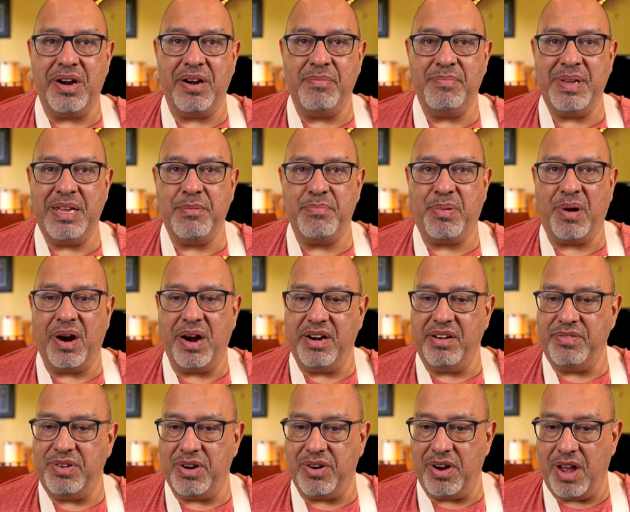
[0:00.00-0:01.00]
being part
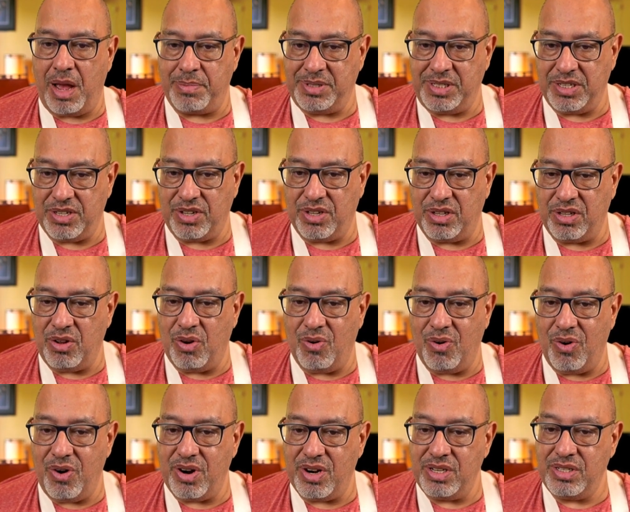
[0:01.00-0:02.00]
of your obstacle
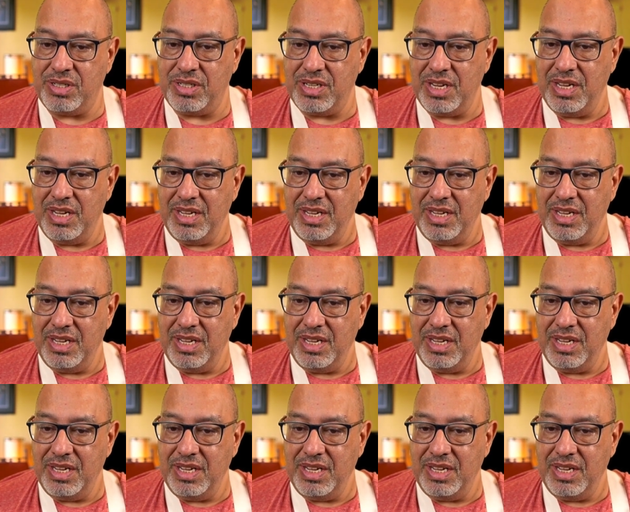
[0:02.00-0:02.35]
course.